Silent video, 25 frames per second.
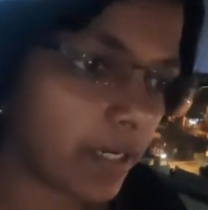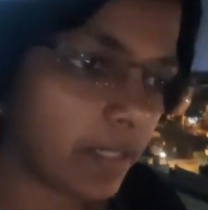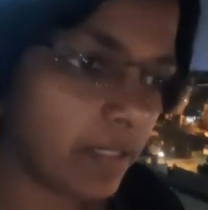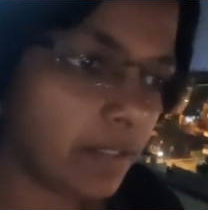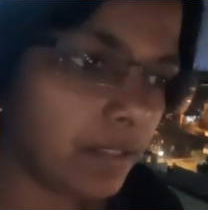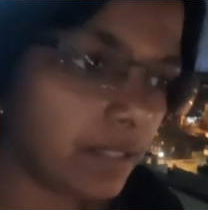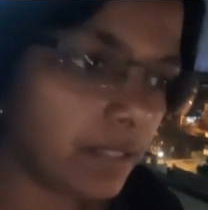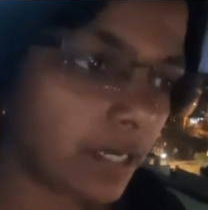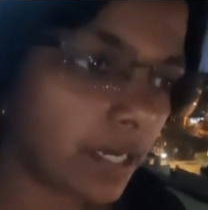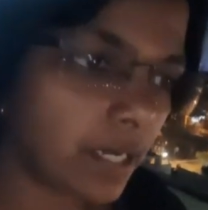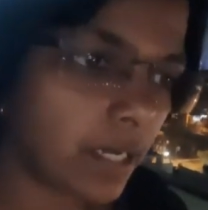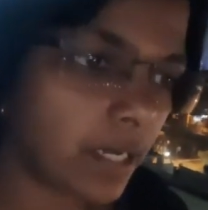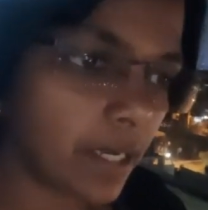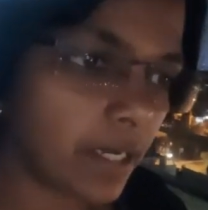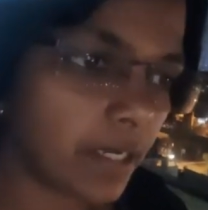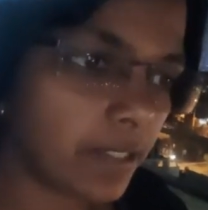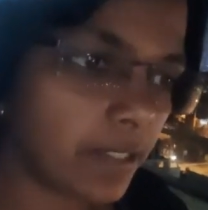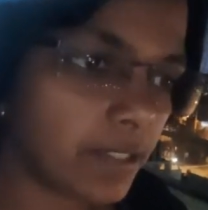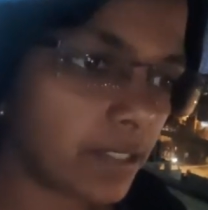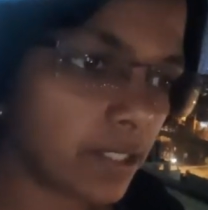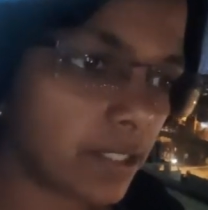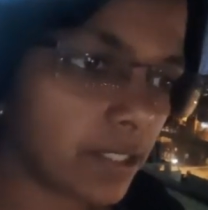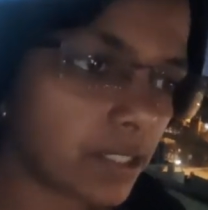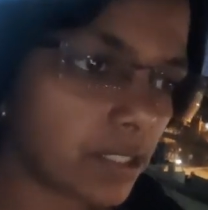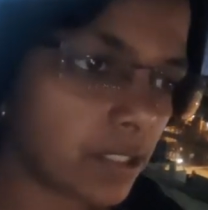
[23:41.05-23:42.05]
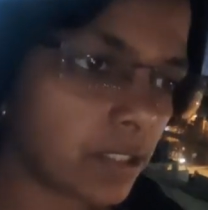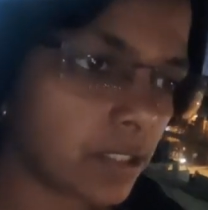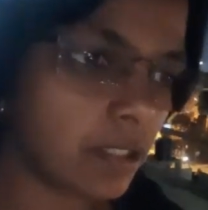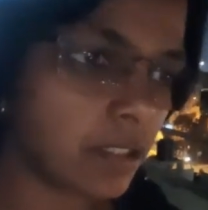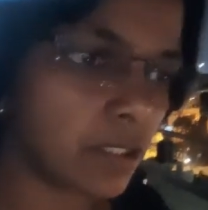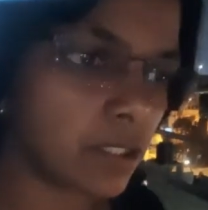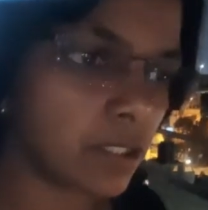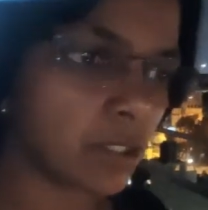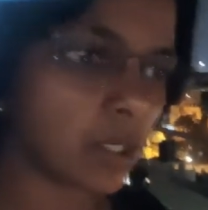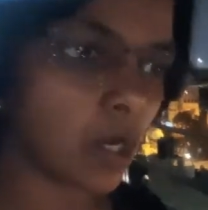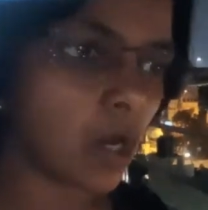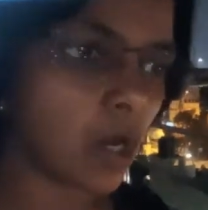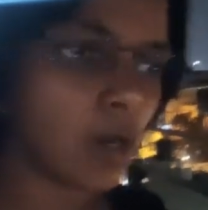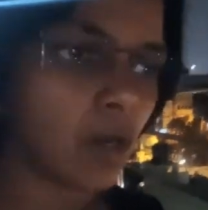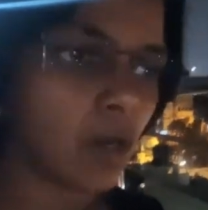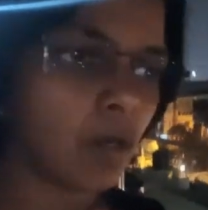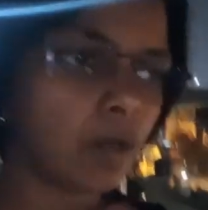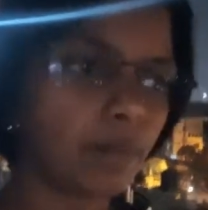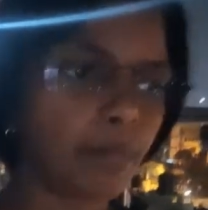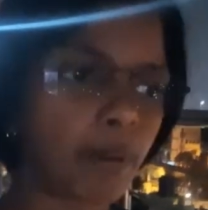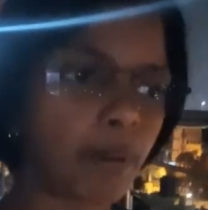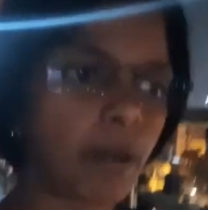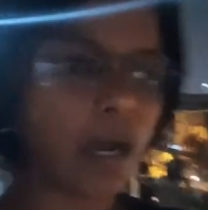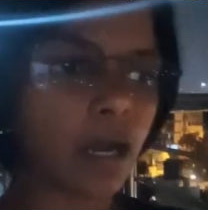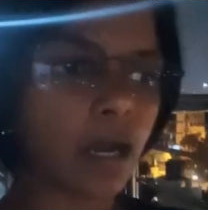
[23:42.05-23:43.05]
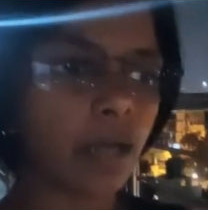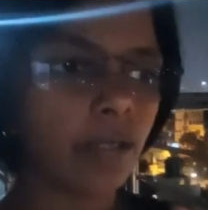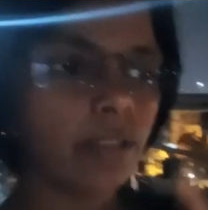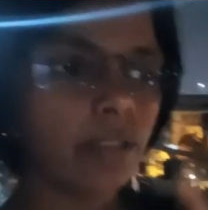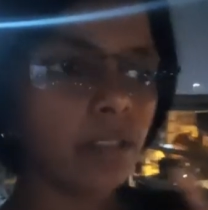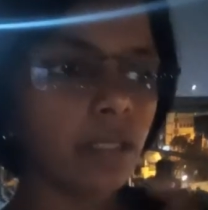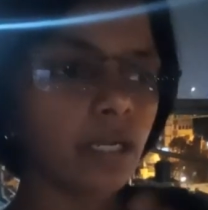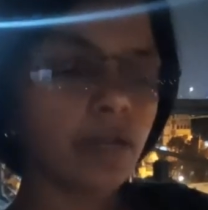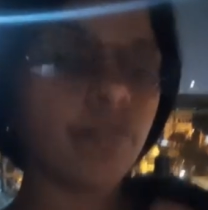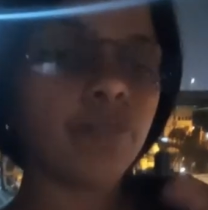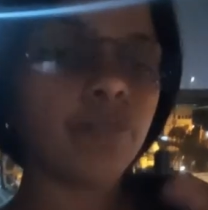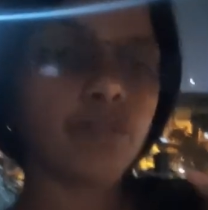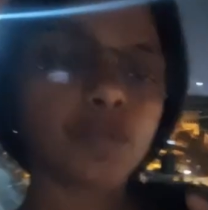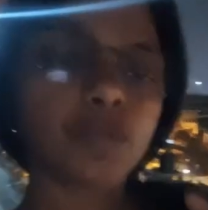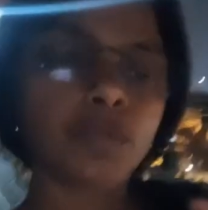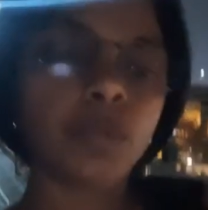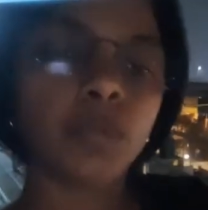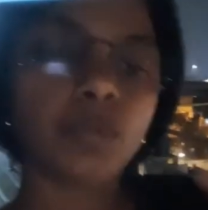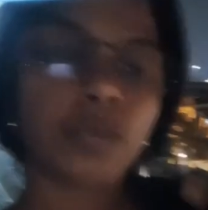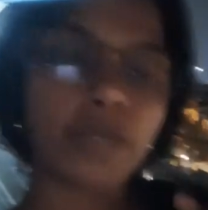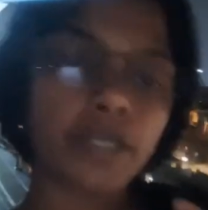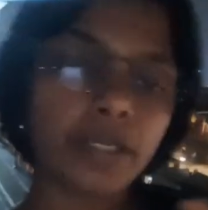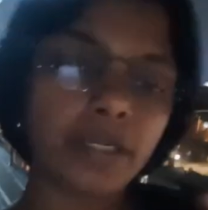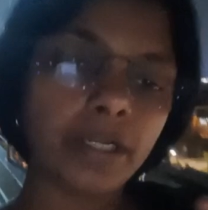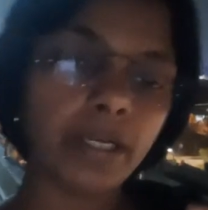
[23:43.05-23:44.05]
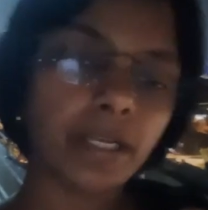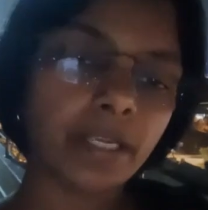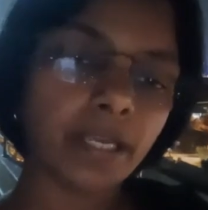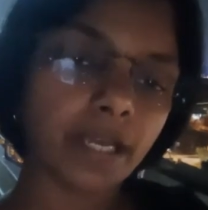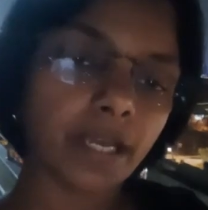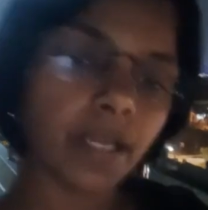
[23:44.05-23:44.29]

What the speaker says: and just the song part I'll have to do it again,